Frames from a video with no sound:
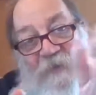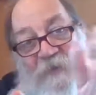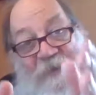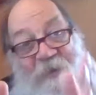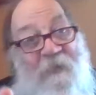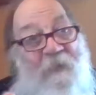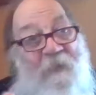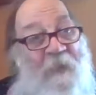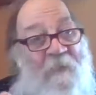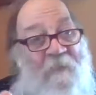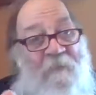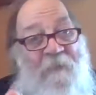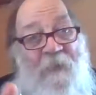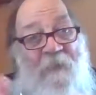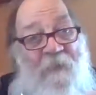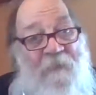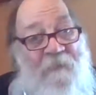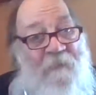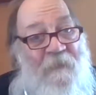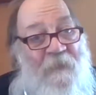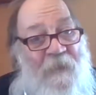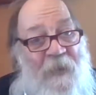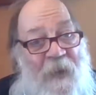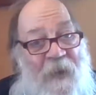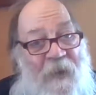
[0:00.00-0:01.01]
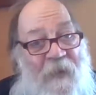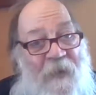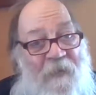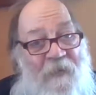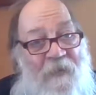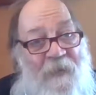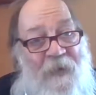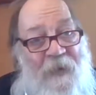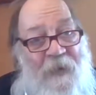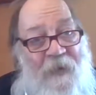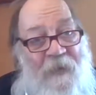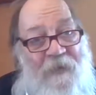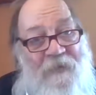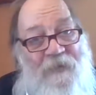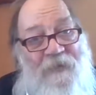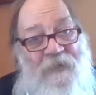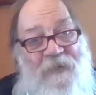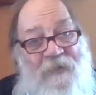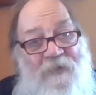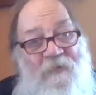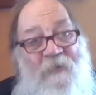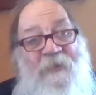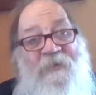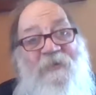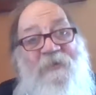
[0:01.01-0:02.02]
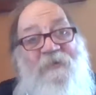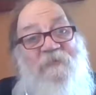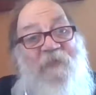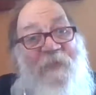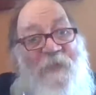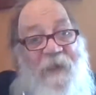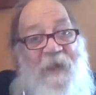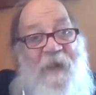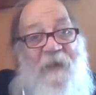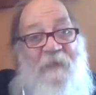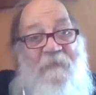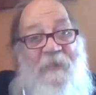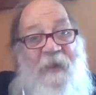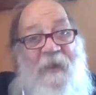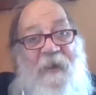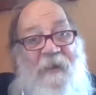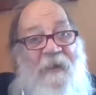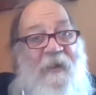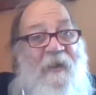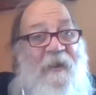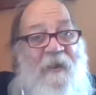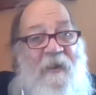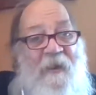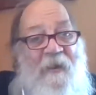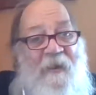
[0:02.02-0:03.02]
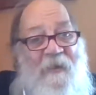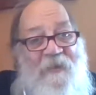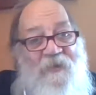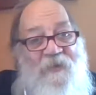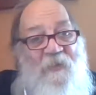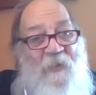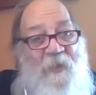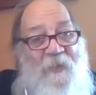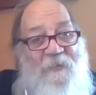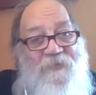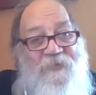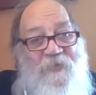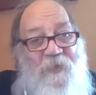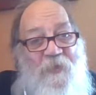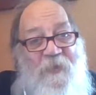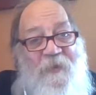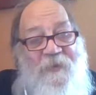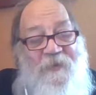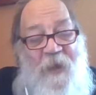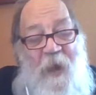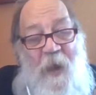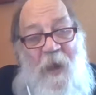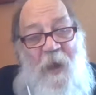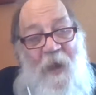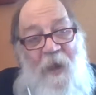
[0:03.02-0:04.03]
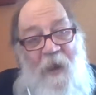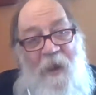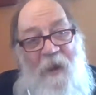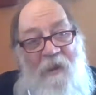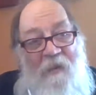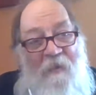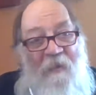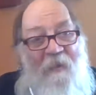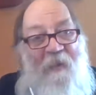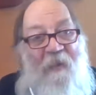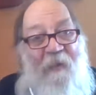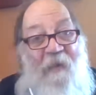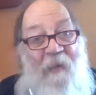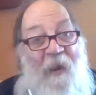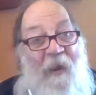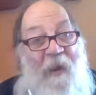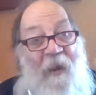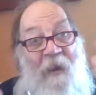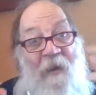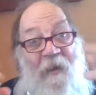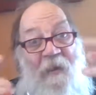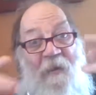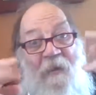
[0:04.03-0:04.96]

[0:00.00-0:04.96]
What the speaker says: And over 800 years, those fences became like 12 stories high and